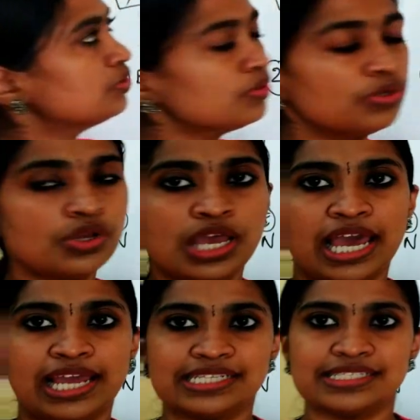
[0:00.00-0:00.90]
to
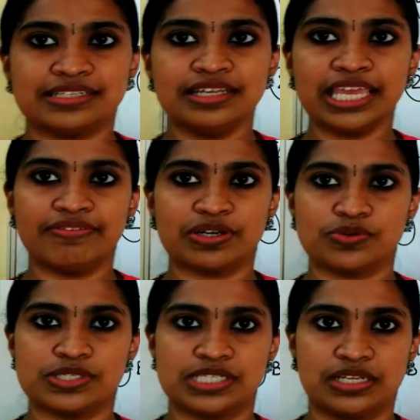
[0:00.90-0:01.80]
answer the given
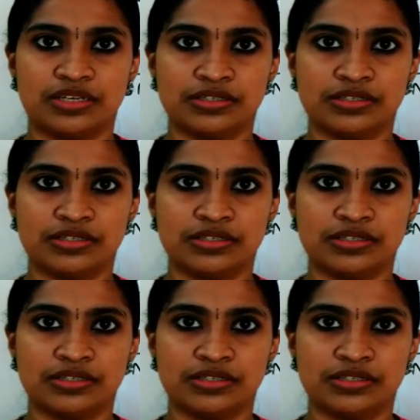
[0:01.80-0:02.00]
question.